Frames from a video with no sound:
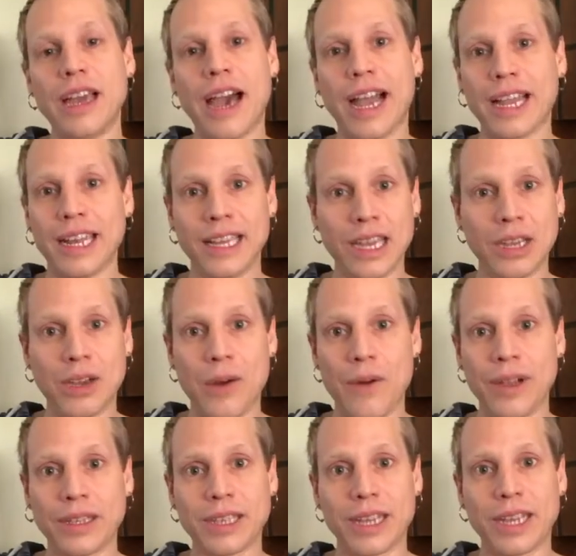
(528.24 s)
I got to get
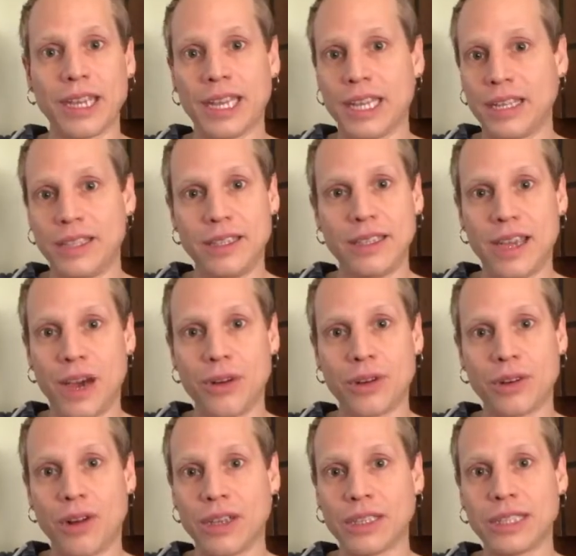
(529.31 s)
going because I got to get down
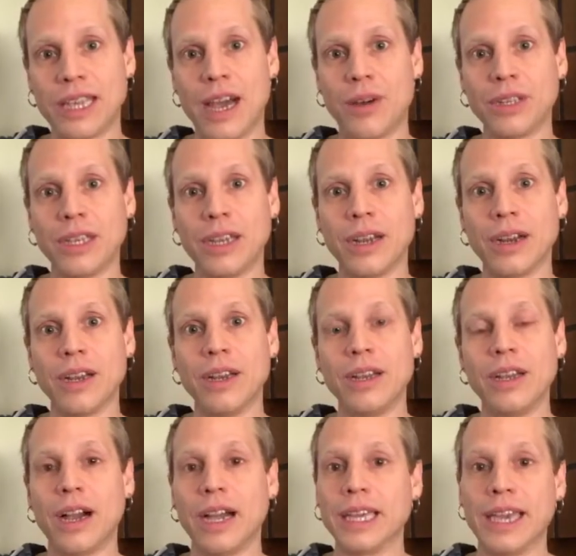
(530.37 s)
across town here.
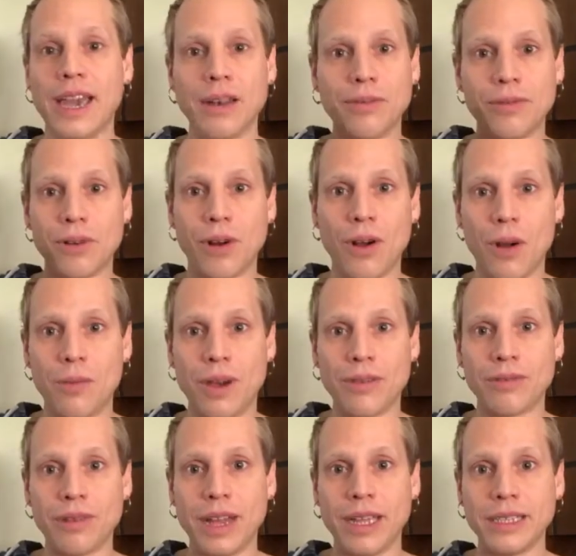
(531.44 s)
Again, for all my
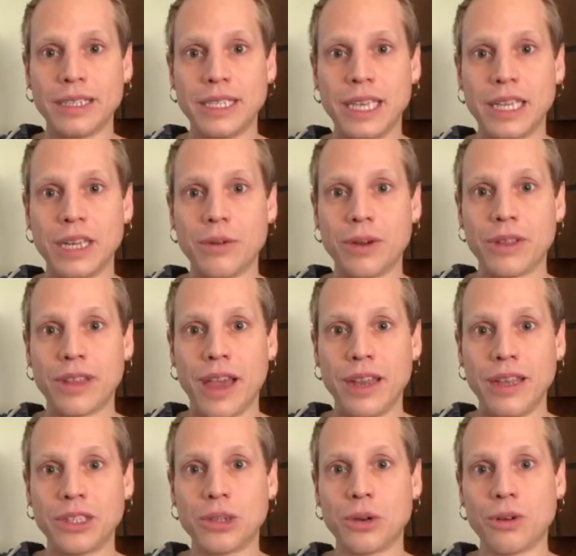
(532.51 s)
friends dealing with
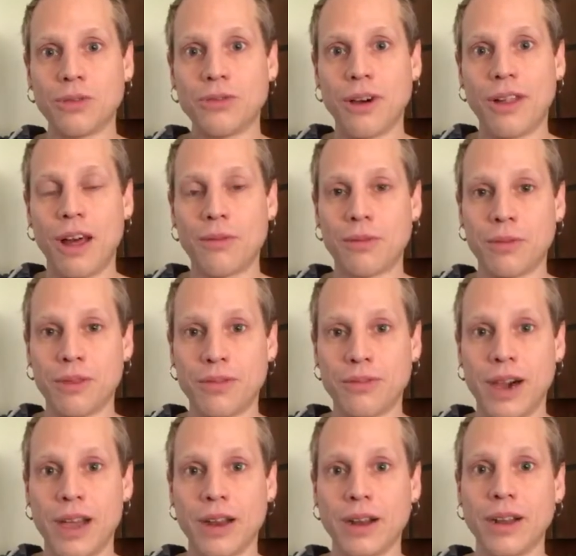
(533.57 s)
any sort of fallout from the
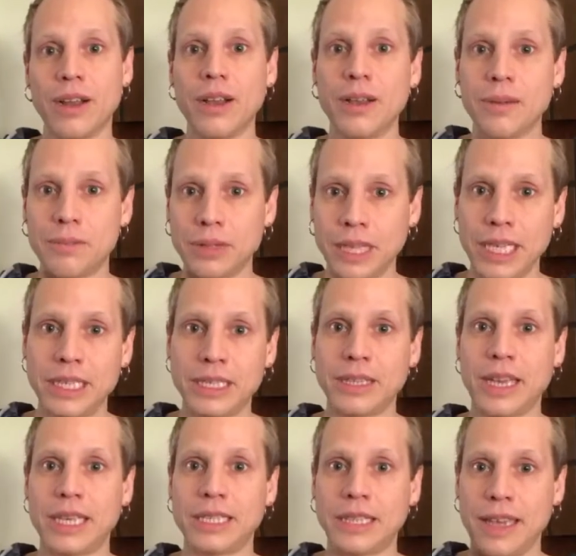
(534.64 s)
fire, please
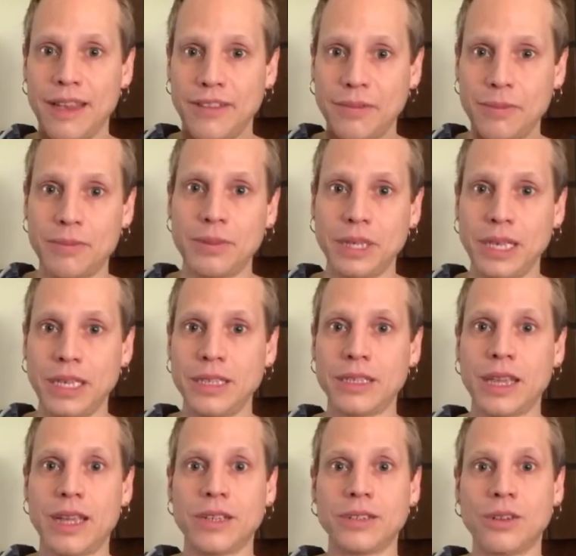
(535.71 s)
stay safe.
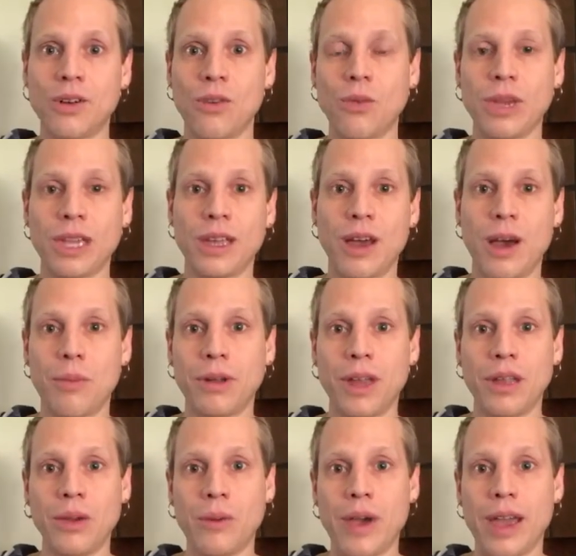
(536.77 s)
Please let us know if we can help in
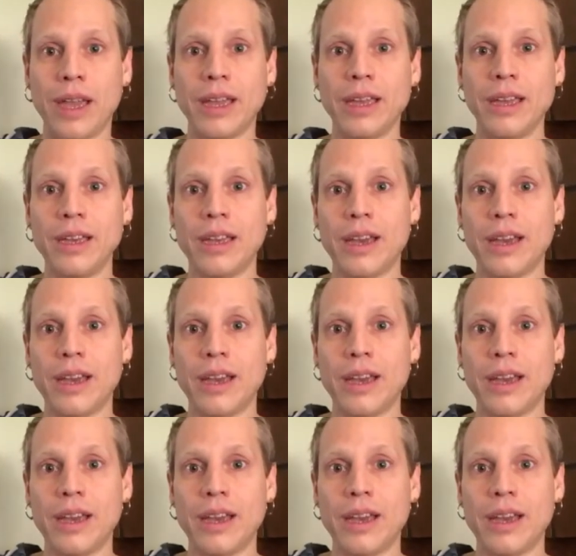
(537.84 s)
any way.